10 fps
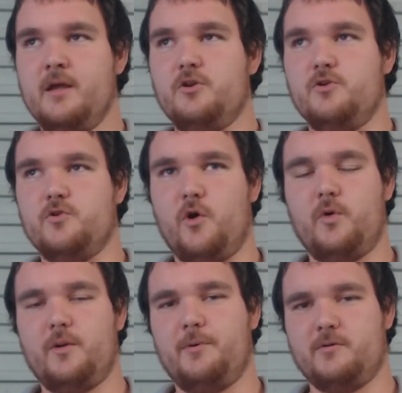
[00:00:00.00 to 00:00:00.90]
you don't
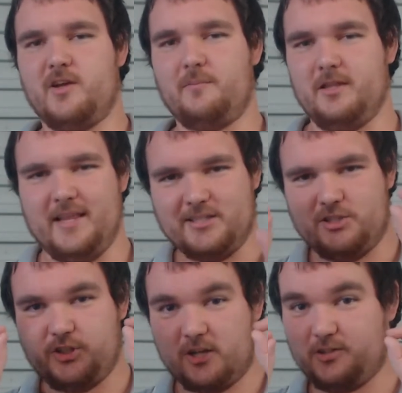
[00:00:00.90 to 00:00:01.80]
want to build something that
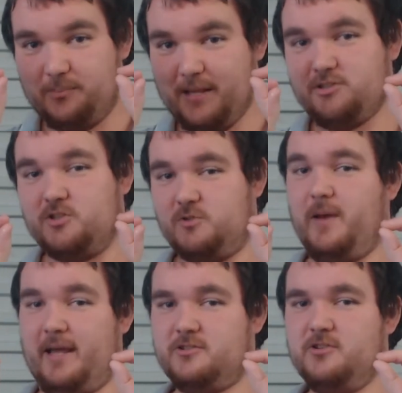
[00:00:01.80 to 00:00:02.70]
just meets the
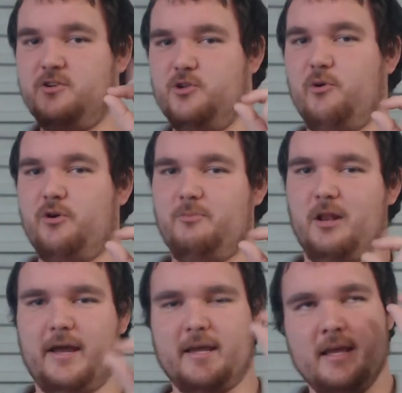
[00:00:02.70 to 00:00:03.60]
specs. You don't want to be
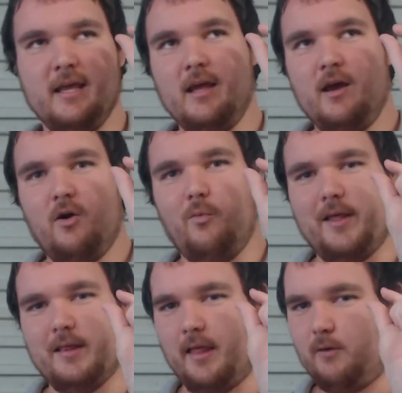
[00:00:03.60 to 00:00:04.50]
like,
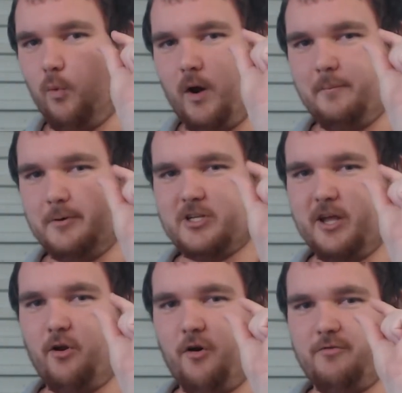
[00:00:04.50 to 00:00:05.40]
we're like
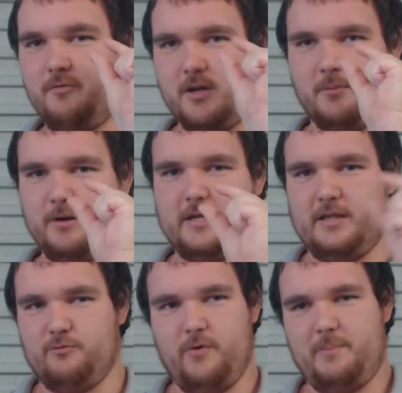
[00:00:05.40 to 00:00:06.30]
1% off,
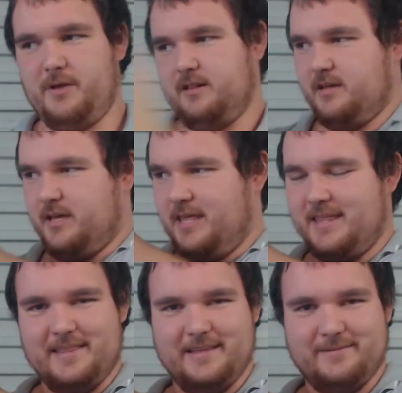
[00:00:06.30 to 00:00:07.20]
completely ripping
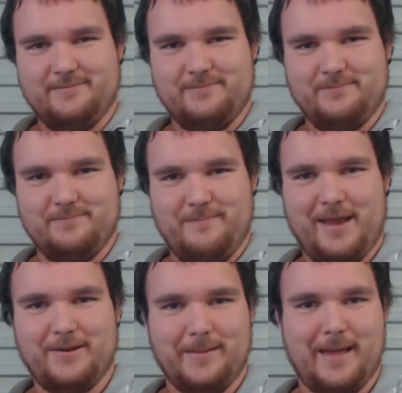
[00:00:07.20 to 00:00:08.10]
the
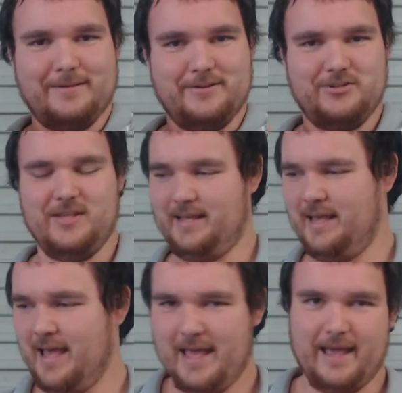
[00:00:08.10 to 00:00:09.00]
mantle out of this
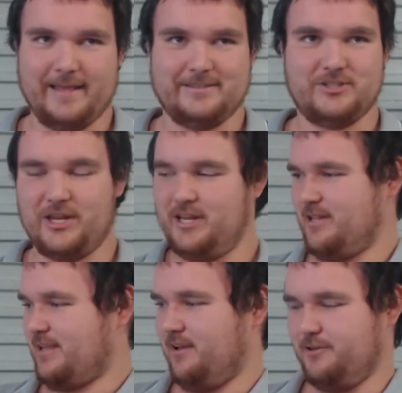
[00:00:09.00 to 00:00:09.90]
thing and sending
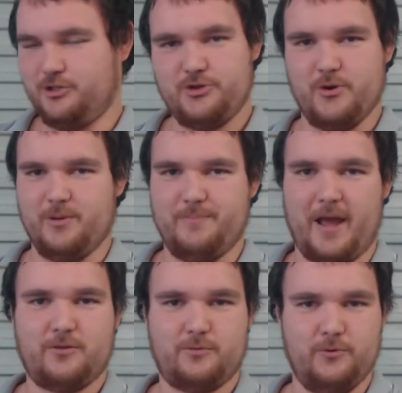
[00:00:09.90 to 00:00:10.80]
that gun shooting
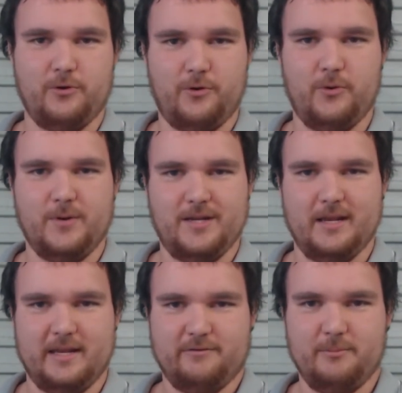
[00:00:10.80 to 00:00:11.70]
back through the crew and
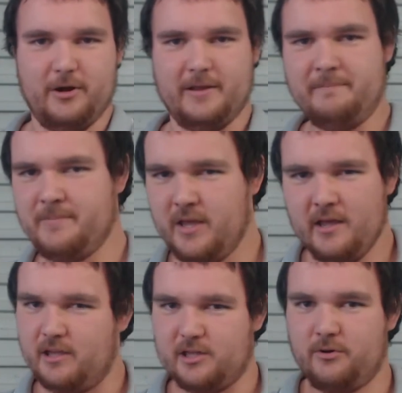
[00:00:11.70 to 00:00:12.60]
killing everybody.
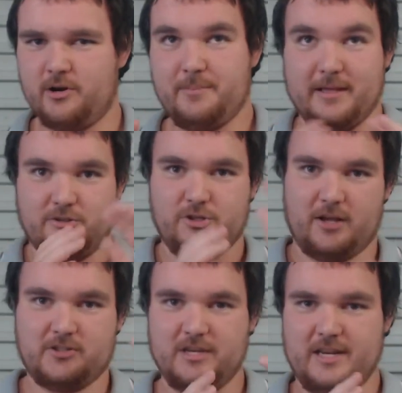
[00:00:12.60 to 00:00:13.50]
You don't want to be
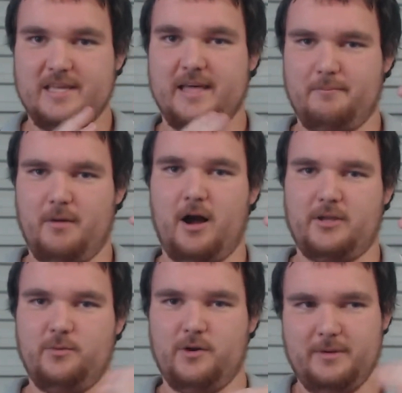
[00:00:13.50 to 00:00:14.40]
just near that
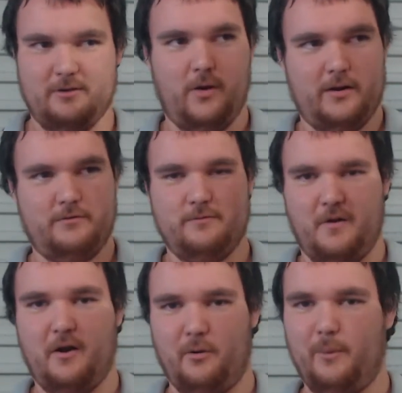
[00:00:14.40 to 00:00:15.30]
mark. You want to be quite
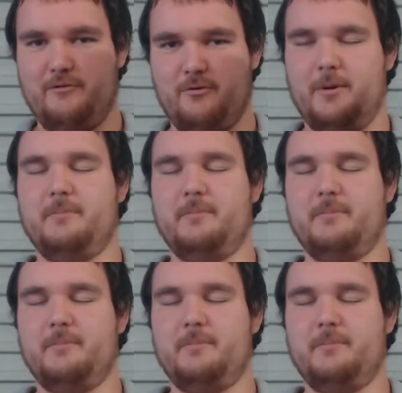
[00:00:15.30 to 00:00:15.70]
far away from it.